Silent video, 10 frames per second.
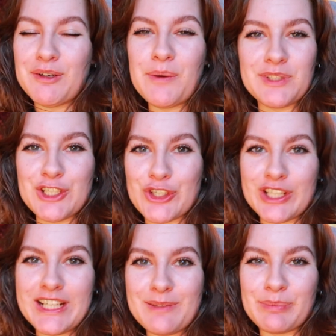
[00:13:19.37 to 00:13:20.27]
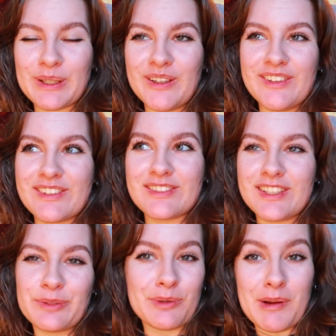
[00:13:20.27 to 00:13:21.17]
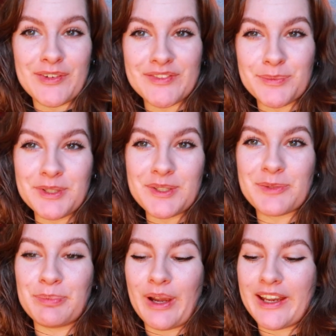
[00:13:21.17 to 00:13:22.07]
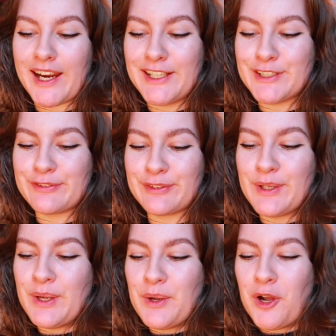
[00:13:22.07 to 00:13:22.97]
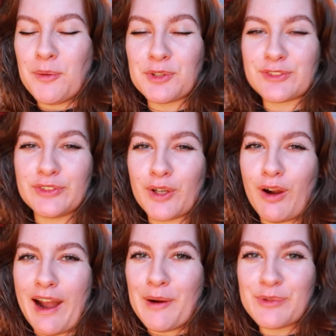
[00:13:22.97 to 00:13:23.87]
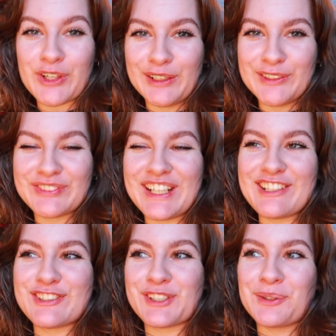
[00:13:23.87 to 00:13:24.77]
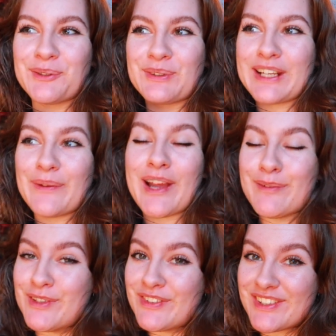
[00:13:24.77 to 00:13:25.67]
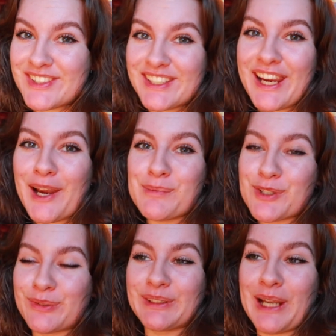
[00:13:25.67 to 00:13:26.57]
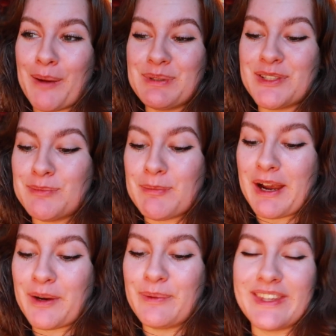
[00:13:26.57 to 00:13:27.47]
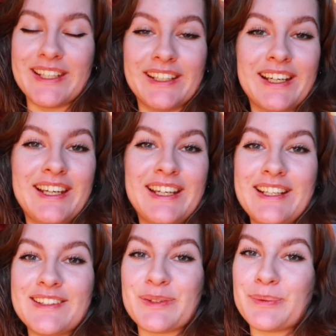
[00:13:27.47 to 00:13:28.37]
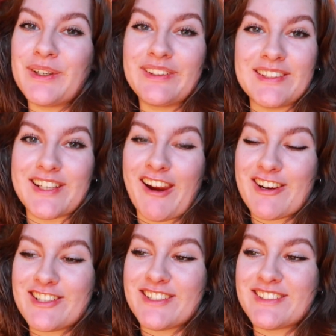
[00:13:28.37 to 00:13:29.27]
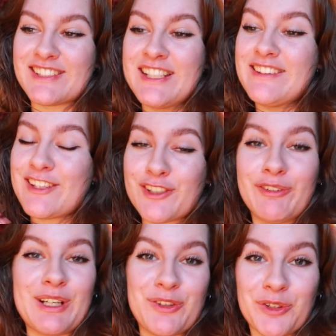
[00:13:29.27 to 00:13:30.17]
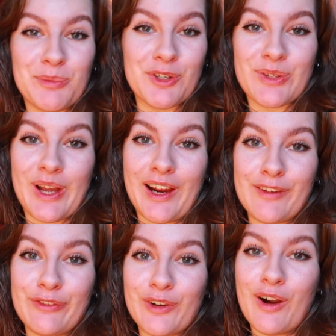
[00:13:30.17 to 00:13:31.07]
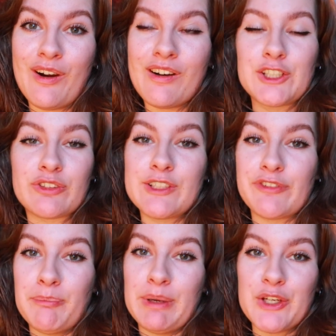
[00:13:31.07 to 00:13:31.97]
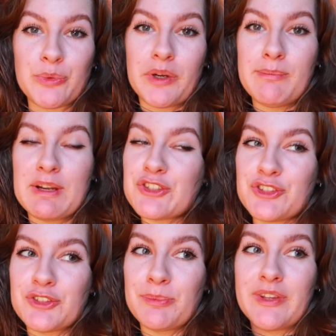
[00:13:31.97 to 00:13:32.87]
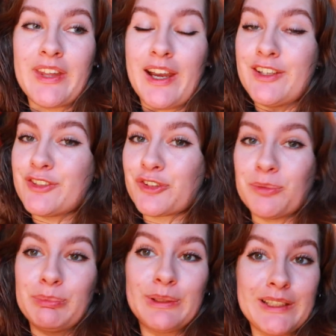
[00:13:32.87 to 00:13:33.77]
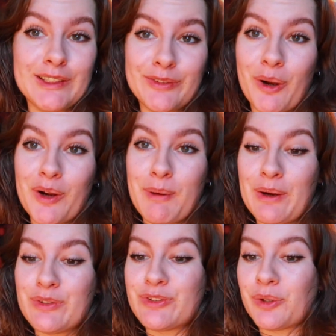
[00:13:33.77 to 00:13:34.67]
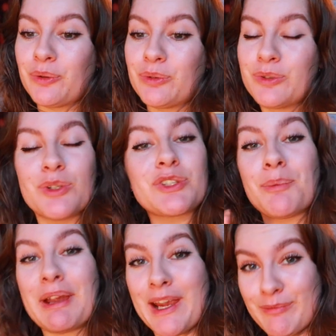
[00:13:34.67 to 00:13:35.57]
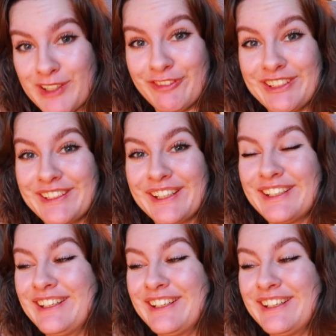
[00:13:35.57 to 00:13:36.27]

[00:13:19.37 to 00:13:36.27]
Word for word: knew I would enjoy it because it's one of my favourite books, but I kind of almost forgot how much I loved it. So now that I'm revisiting it, I'm just really happy to be back within this world, these characters, there's already so much that I forgot. Literally from page one it mentions something that I just completely forgotten about, so good job I am rereading it,